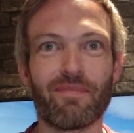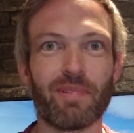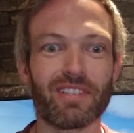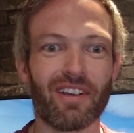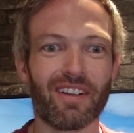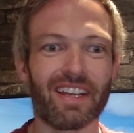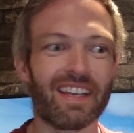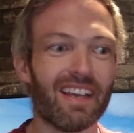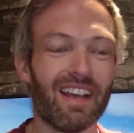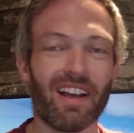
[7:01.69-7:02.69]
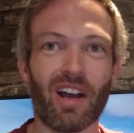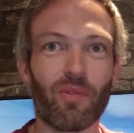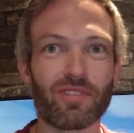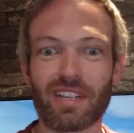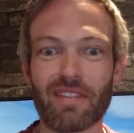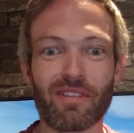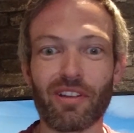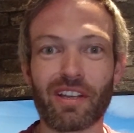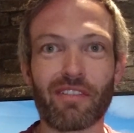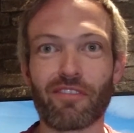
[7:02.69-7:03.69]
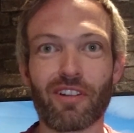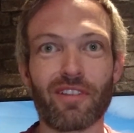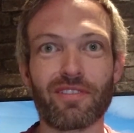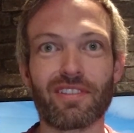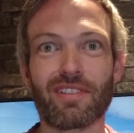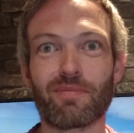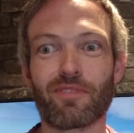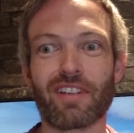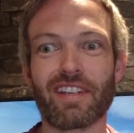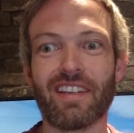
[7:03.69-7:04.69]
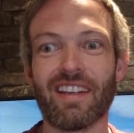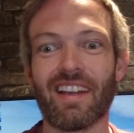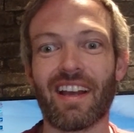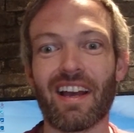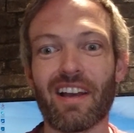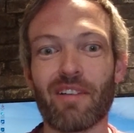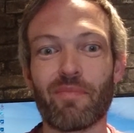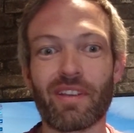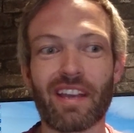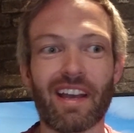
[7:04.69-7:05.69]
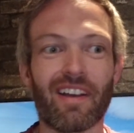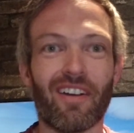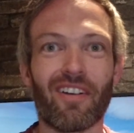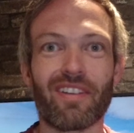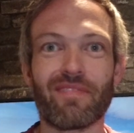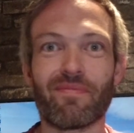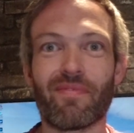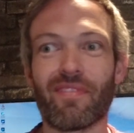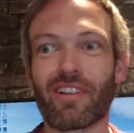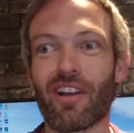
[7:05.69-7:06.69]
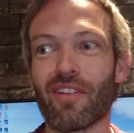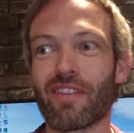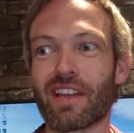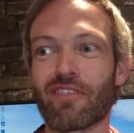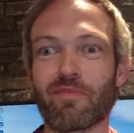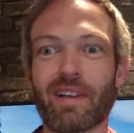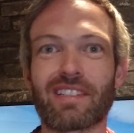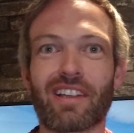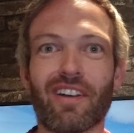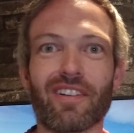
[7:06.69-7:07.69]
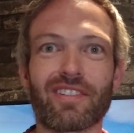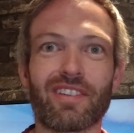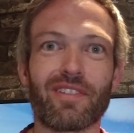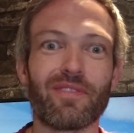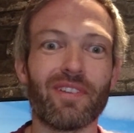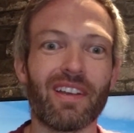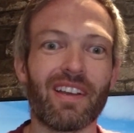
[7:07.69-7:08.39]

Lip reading: Bizarrely, I wasn't even looking for a Lotus Esprit, but yet I can't think of a better car to